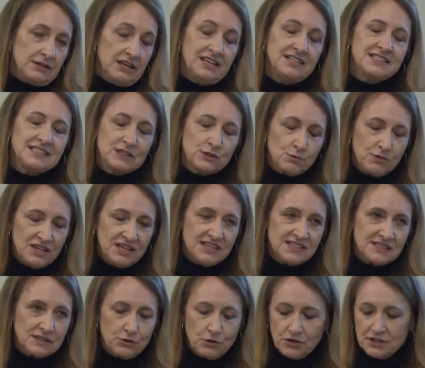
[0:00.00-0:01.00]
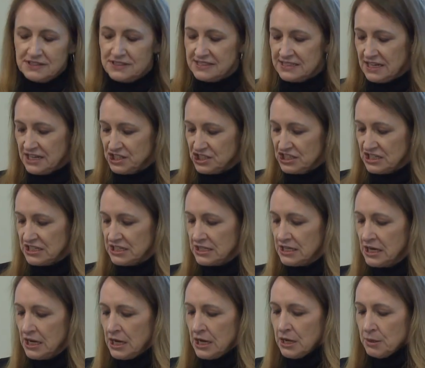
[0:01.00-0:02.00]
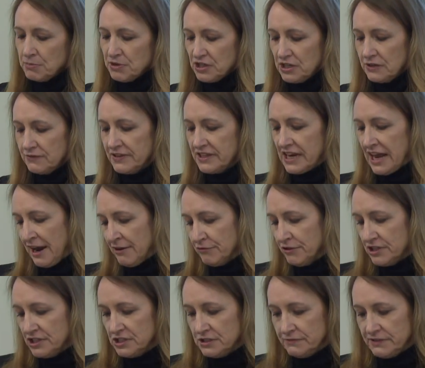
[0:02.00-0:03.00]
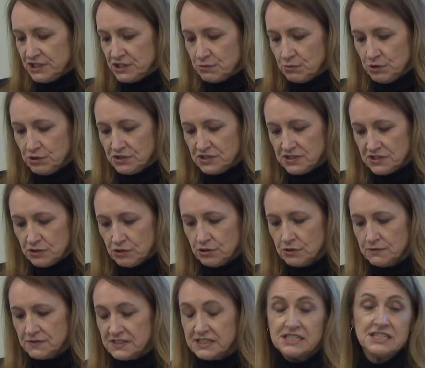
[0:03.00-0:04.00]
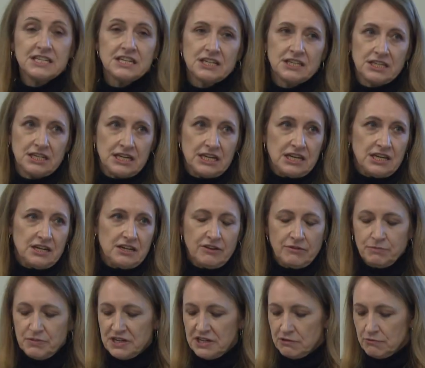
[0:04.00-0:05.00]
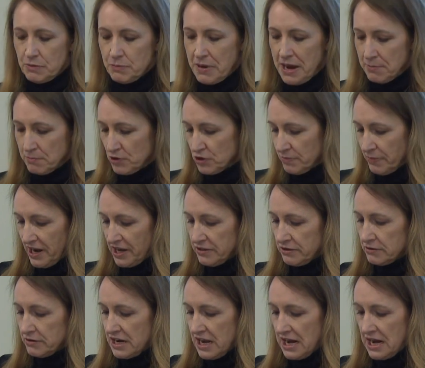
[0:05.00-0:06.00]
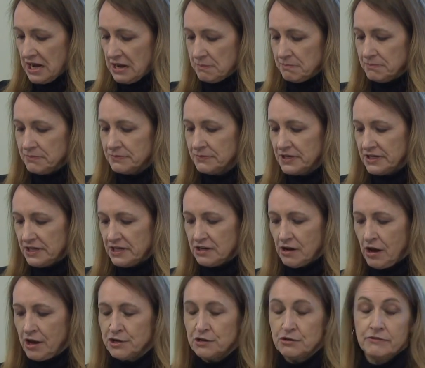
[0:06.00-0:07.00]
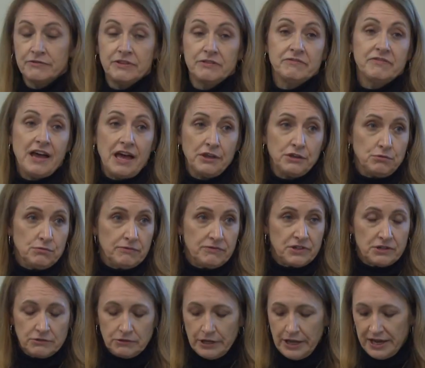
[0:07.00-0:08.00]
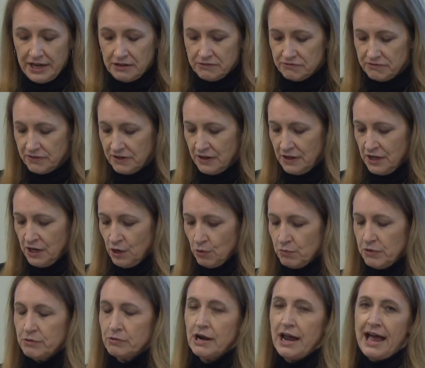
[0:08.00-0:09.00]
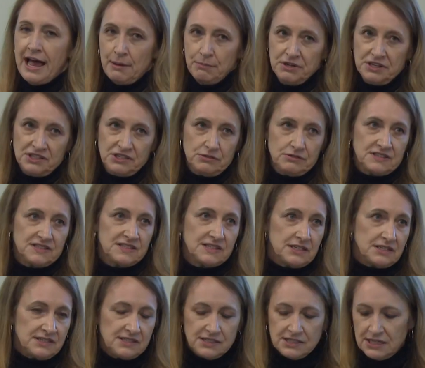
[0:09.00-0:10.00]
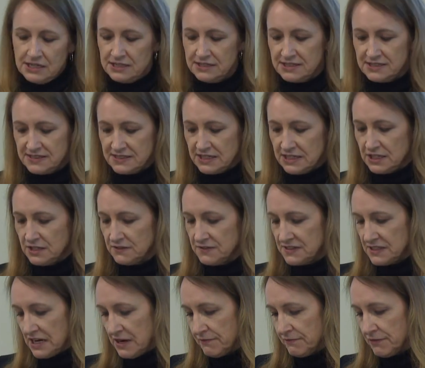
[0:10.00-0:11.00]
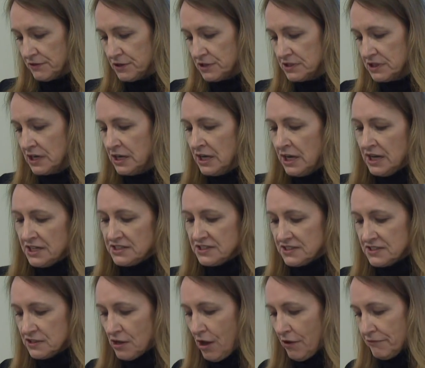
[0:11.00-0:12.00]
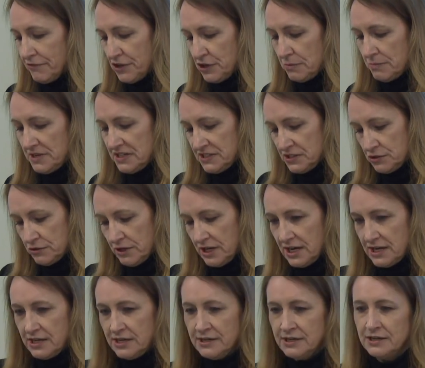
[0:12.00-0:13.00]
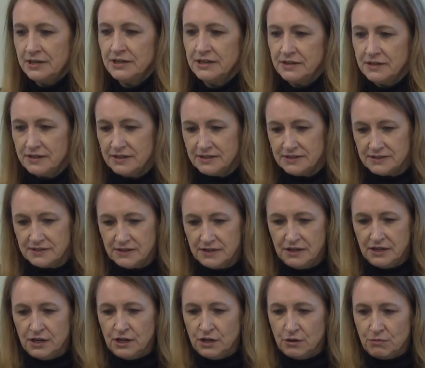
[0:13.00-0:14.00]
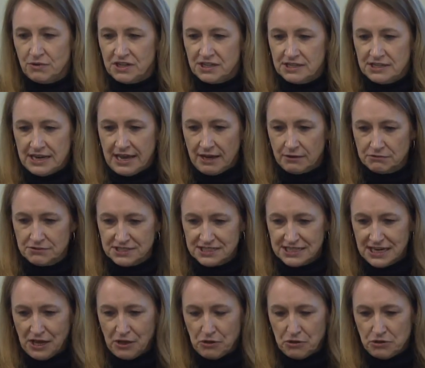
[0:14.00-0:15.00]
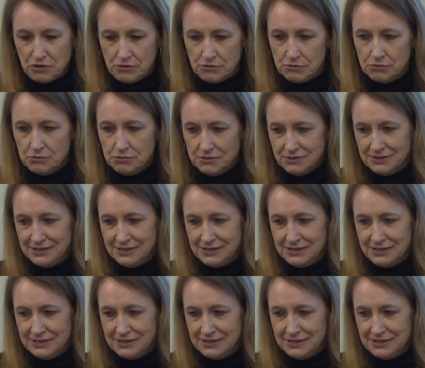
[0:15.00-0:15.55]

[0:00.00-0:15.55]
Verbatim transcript: since we as an organization believe that every individual deserves the dignity of being remembered by their name in honor of the value of their life, we were happy to assist the City of Sanford to solve their mystery. We can now tell you